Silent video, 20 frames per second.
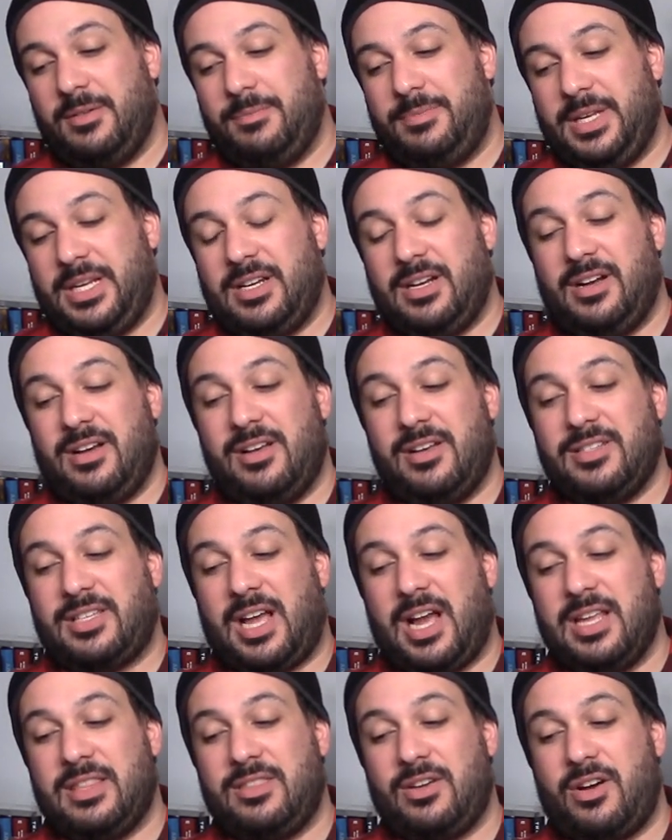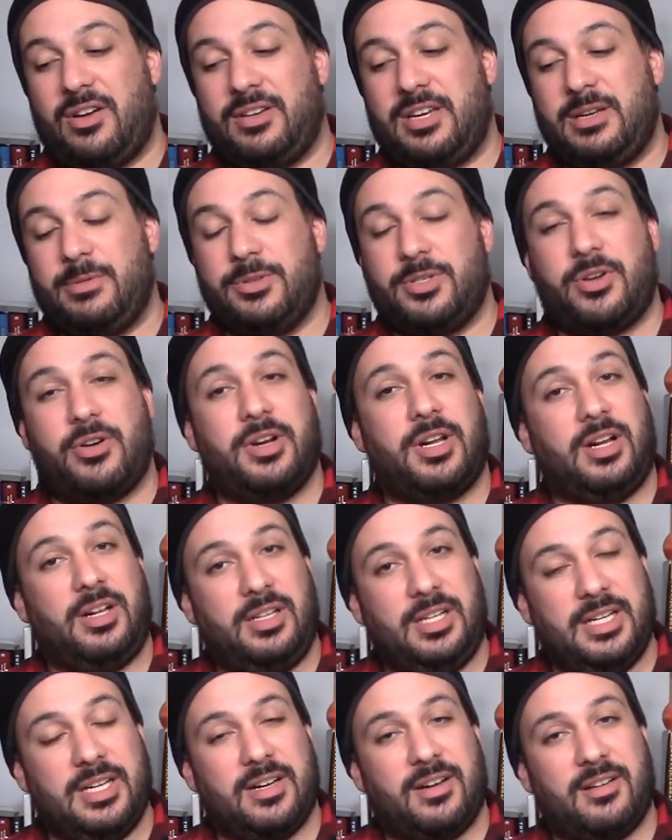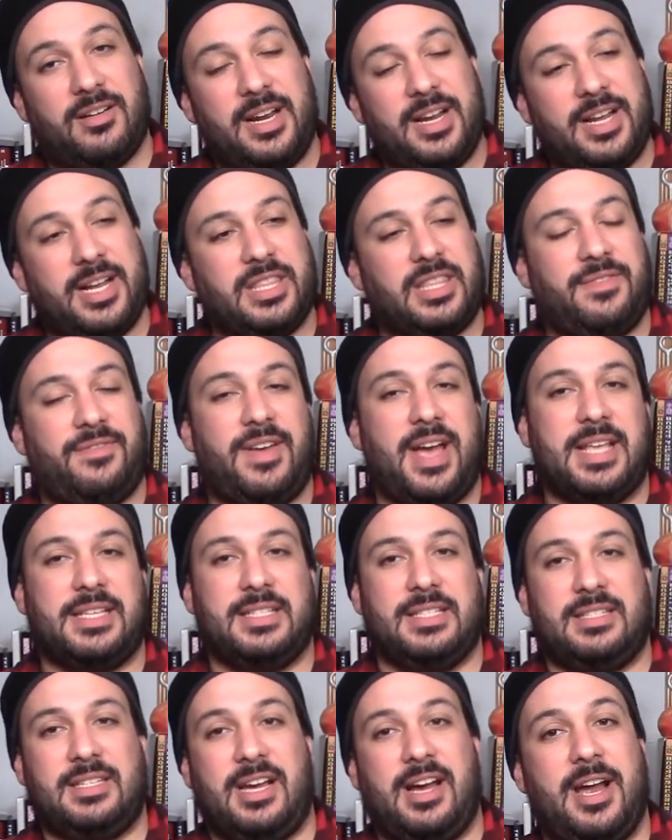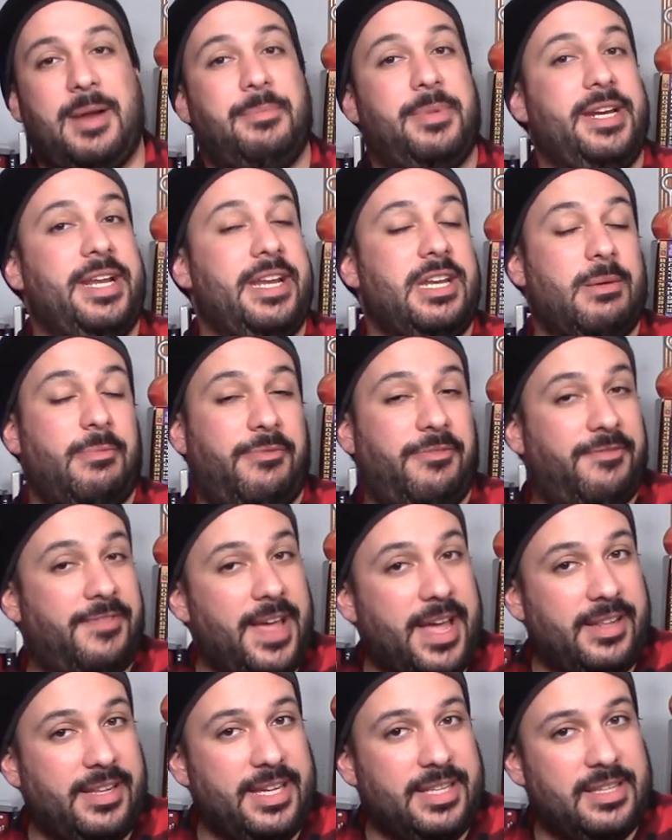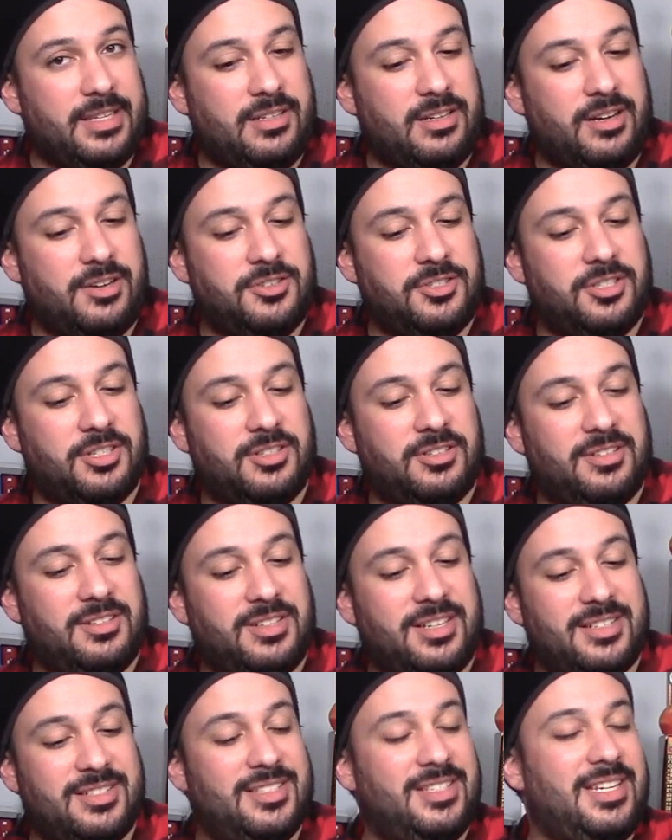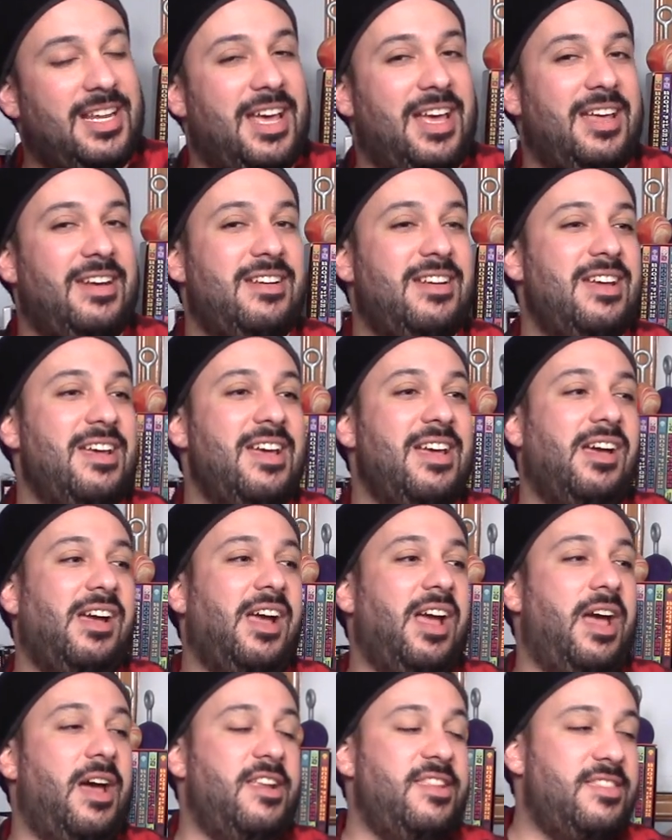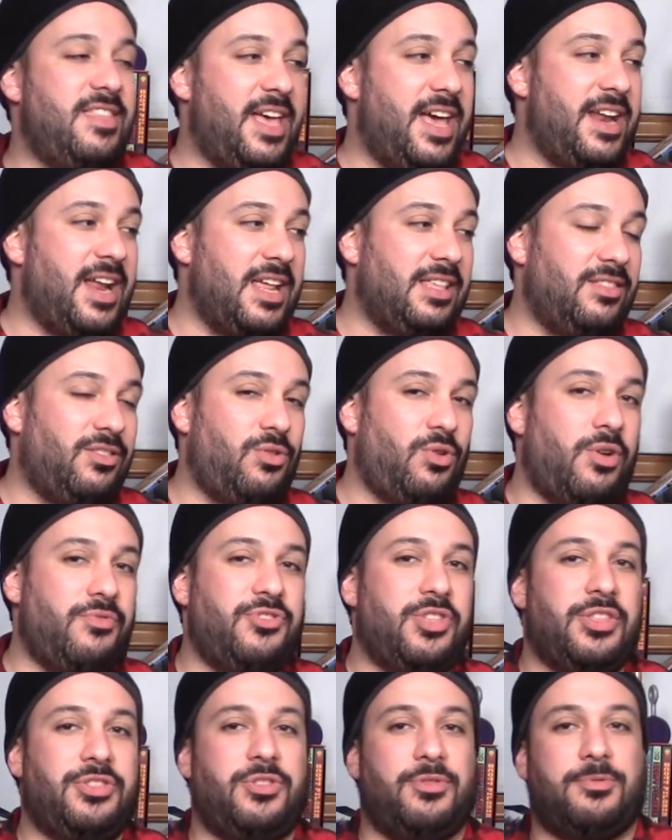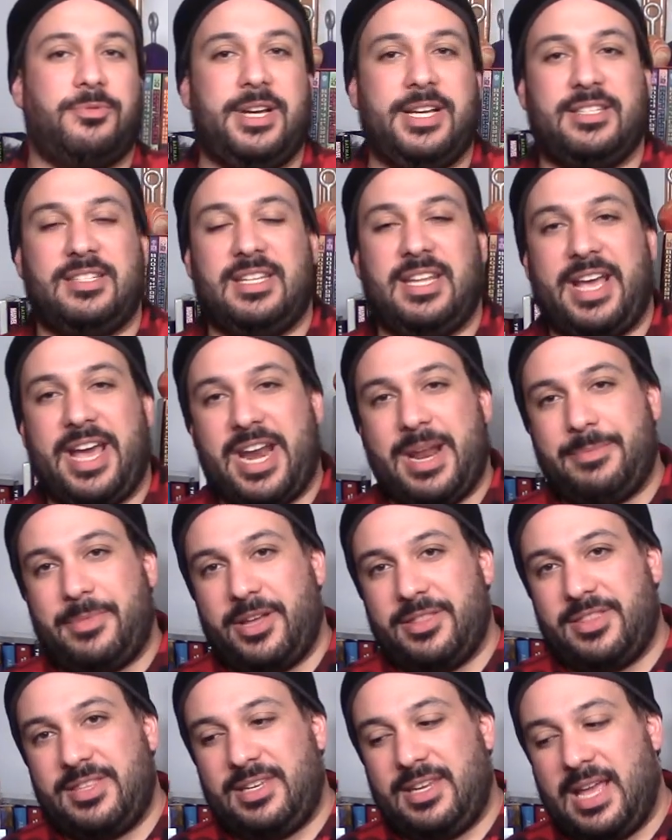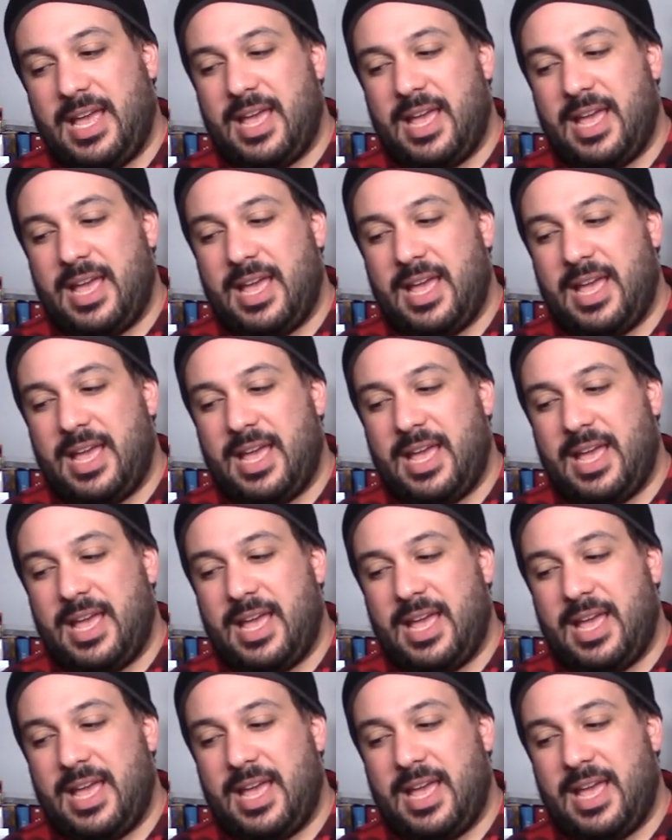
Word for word: because I thought he was going to clear and get the fastest time, but he ended up failing the dungeon instead. And then I thought that the reason they had him at the